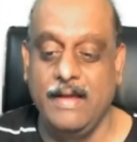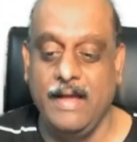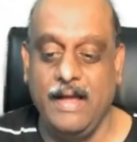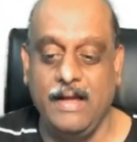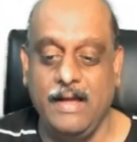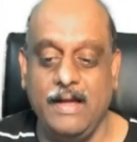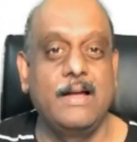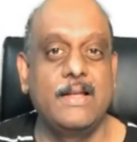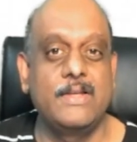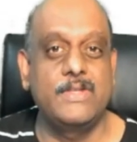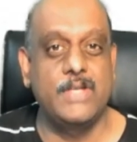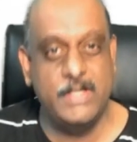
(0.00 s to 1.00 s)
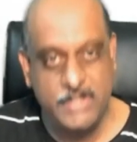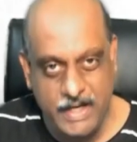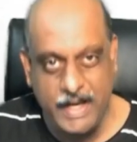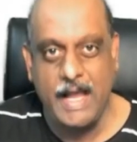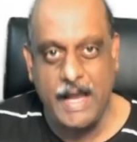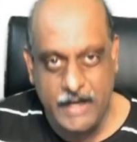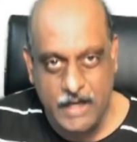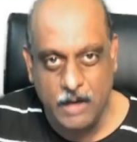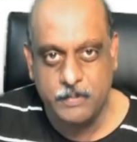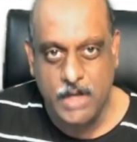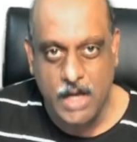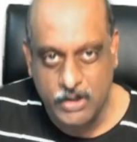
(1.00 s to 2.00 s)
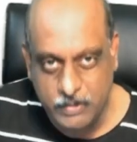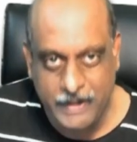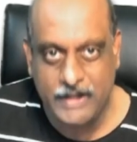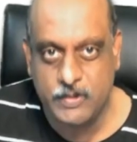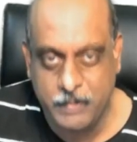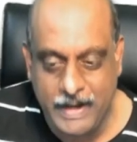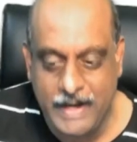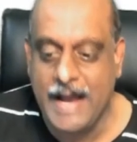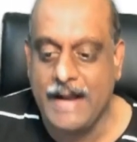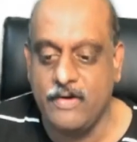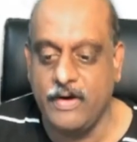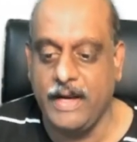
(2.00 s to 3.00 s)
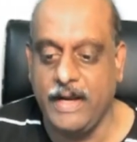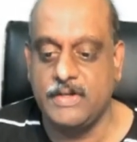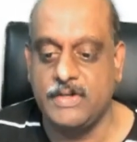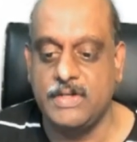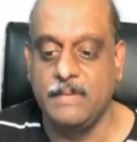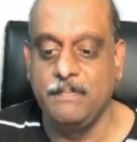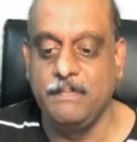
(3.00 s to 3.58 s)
surgery, gynocs, orthopedics, pediatrics.